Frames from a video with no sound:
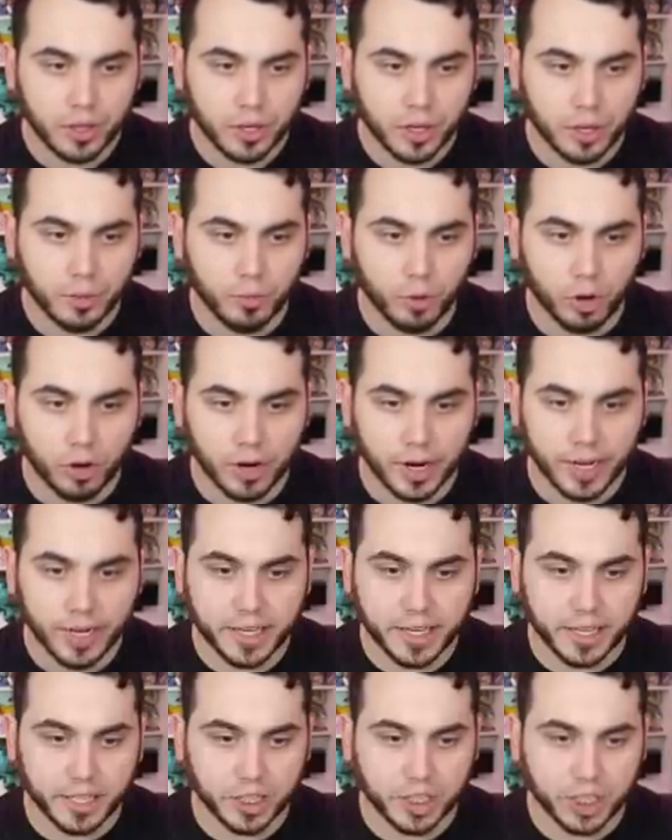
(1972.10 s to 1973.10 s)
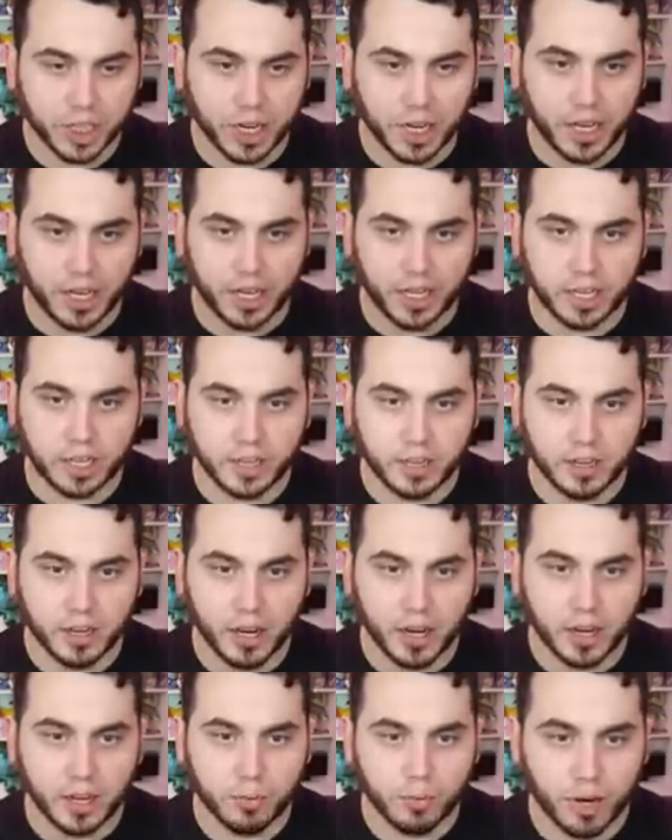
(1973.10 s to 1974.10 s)
Komori Kenshi.
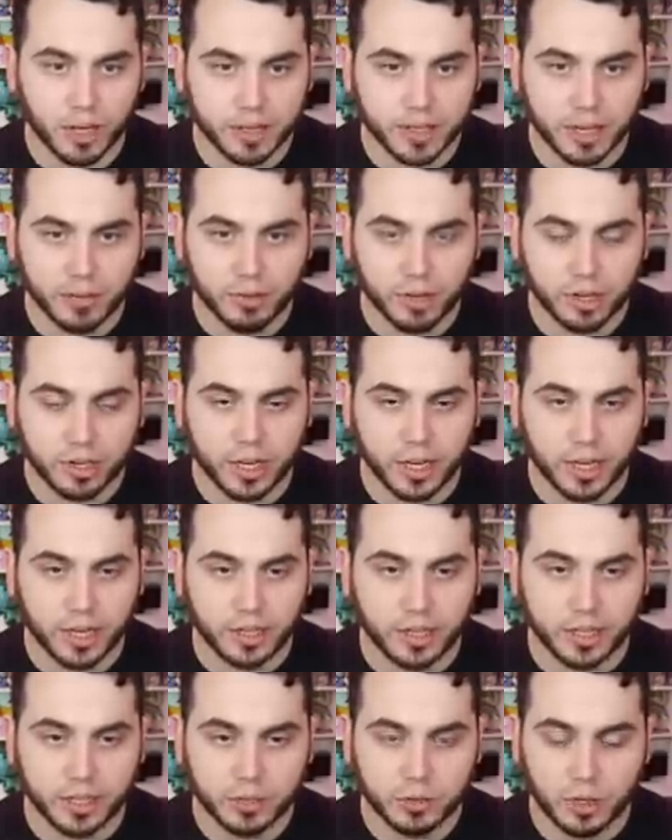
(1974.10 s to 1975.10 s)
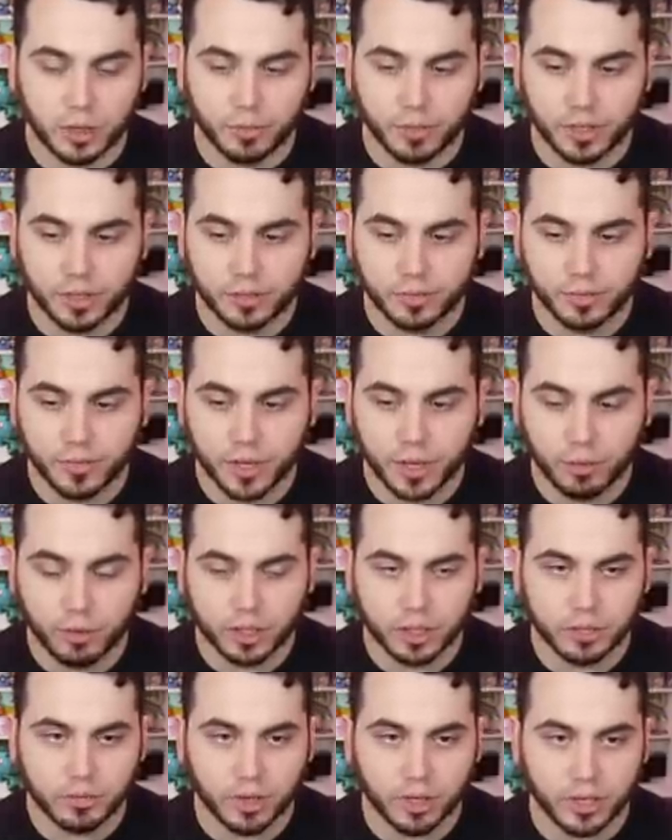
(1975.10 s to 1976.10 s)
I want that rare candy, that's why I'm here. I
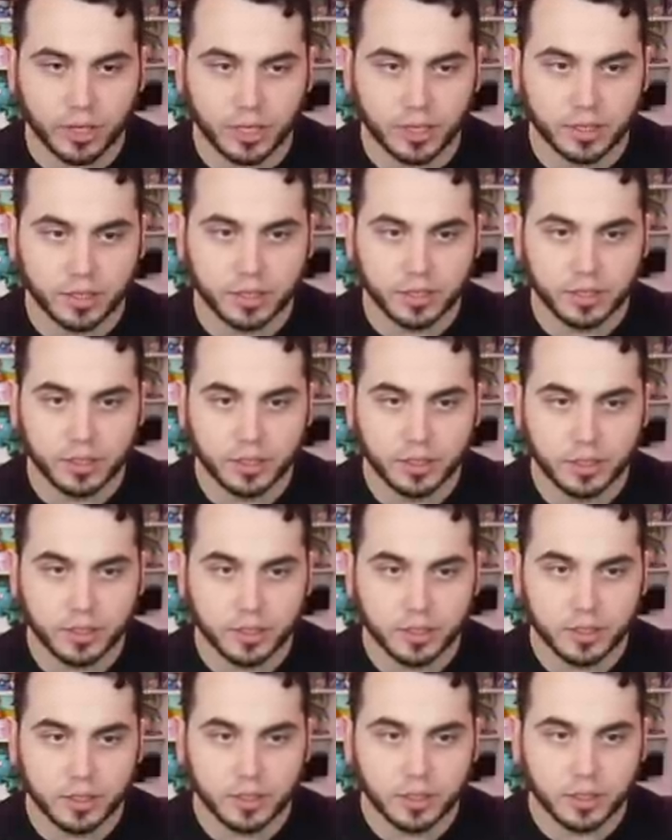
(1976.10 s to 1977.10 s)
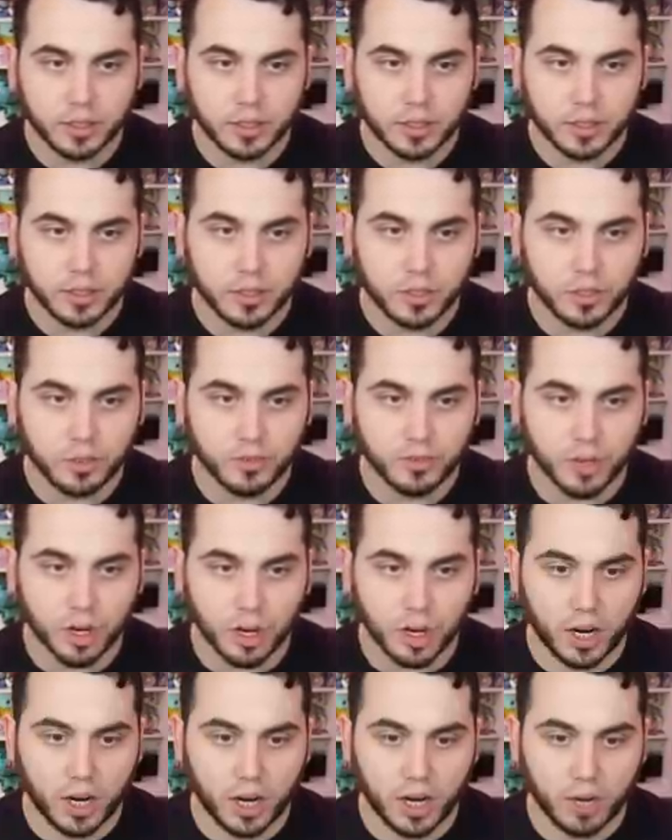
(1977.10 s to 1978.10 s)
want the rare candy. You've
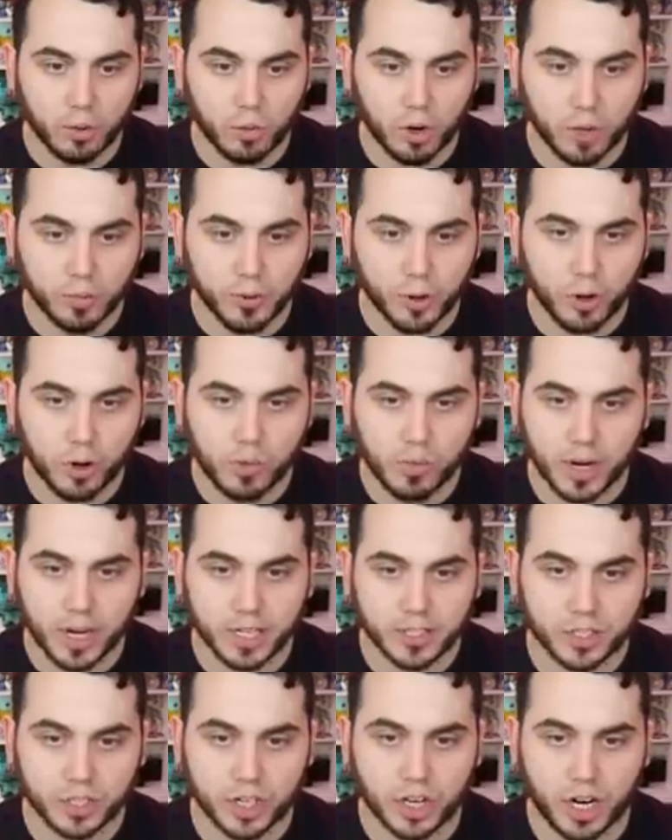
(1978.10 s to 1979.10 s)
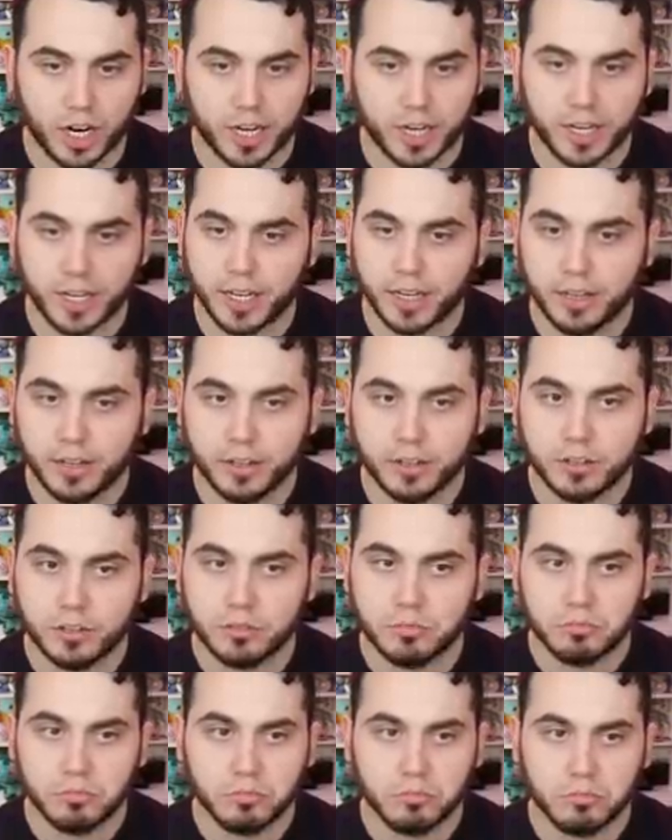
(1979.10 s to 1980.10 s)
got one Pokemon, it's a Cottonee.
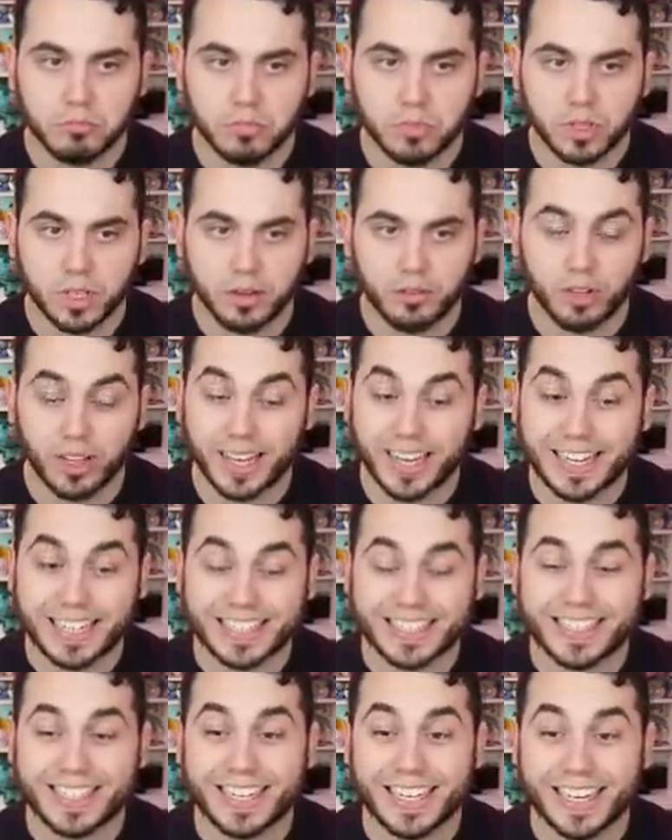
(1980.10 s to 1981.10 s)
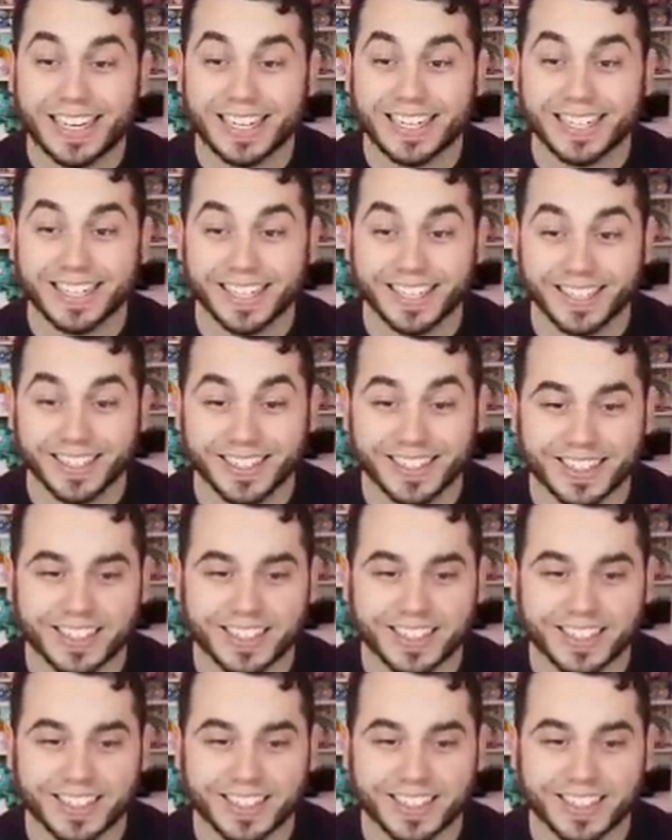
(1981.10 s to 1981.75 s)
Level 18, dude.